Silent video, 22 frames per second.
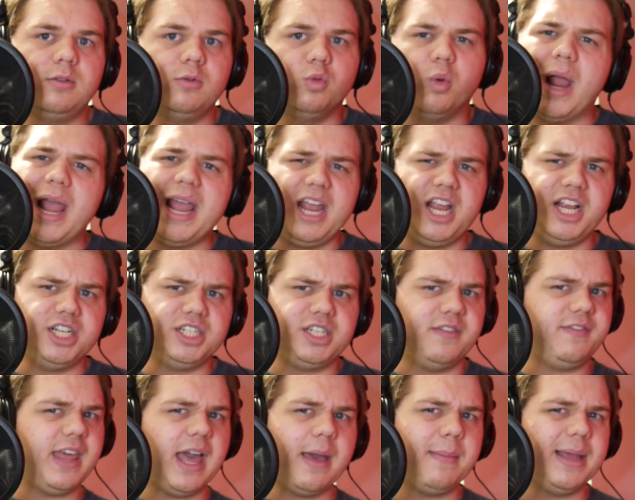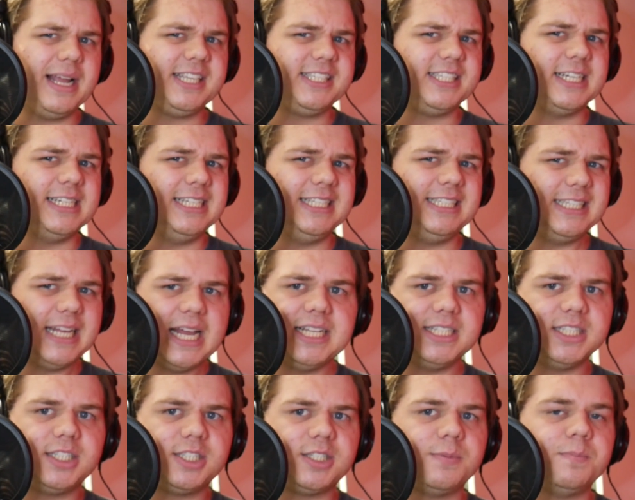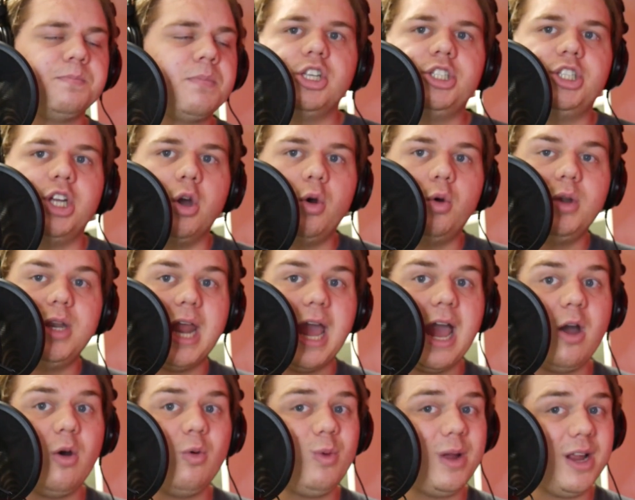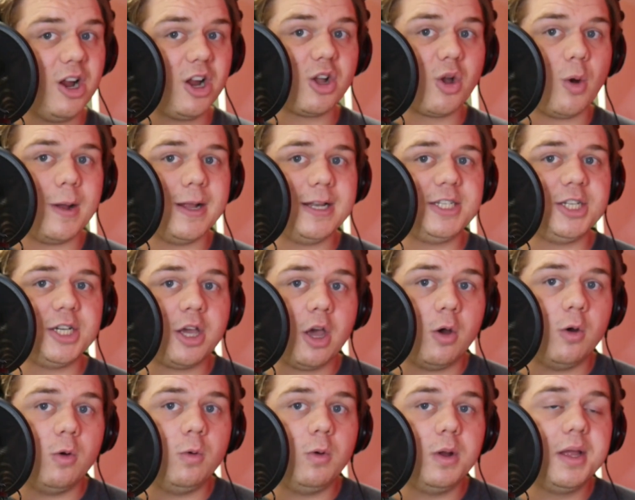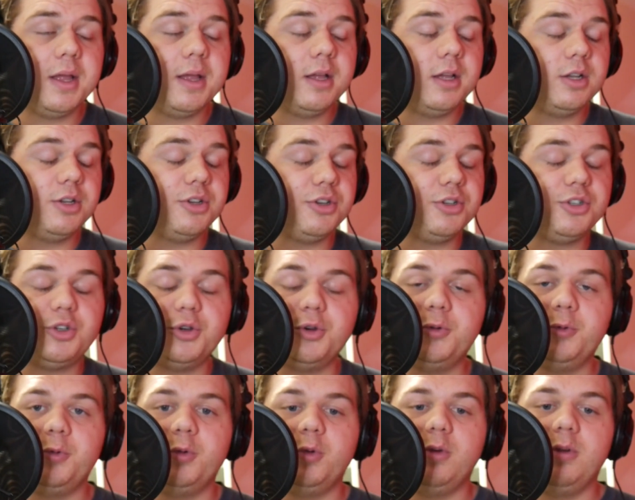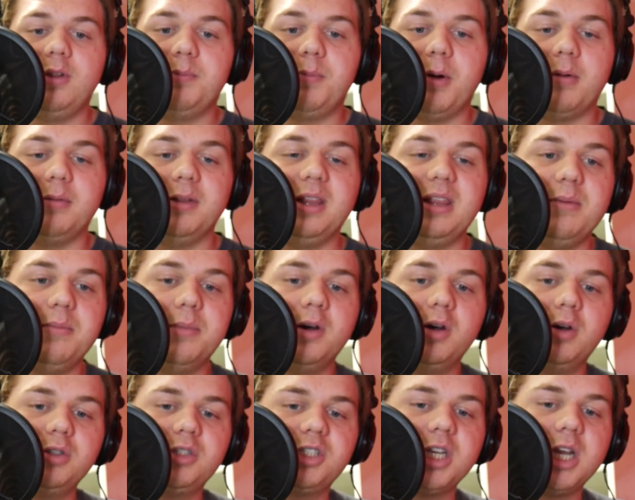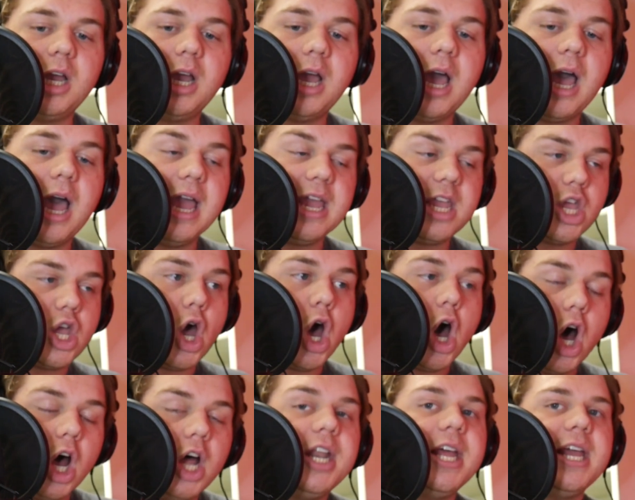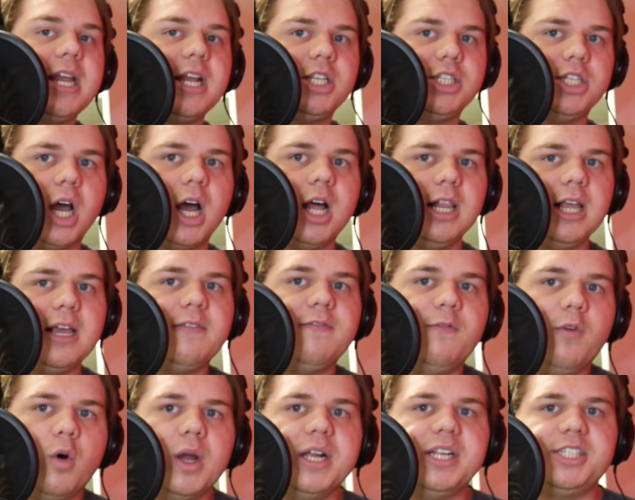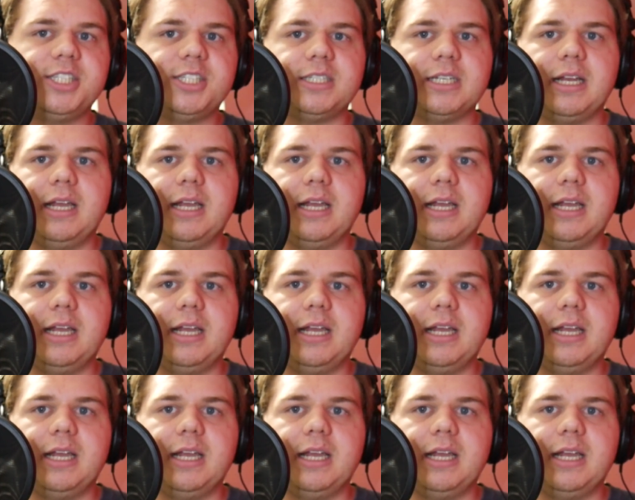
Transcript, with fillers: range, if that makes any sense. So now we are going to go to probably the most iconic Dalek voice.